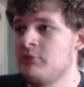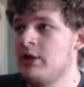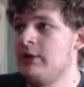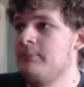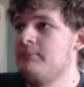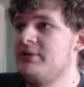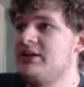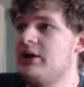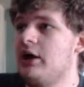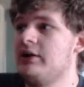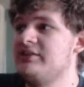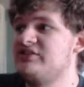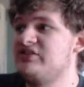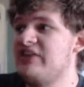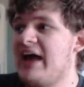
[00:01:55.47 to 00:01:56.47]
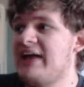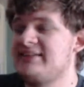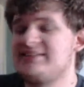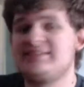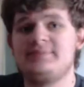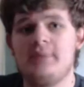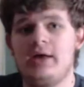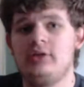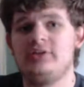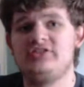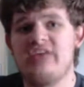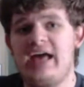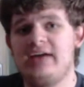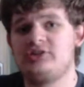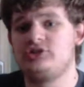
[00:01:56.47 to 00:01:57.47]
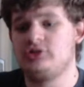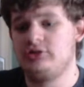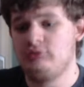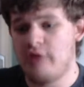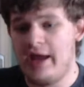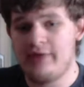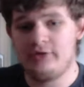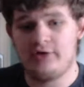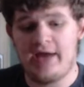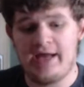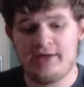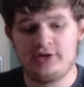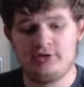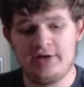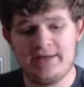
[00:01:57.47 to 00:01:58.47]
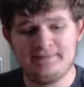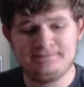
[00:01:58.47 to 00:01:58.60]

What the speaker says: Because that smell is actually rather accurate.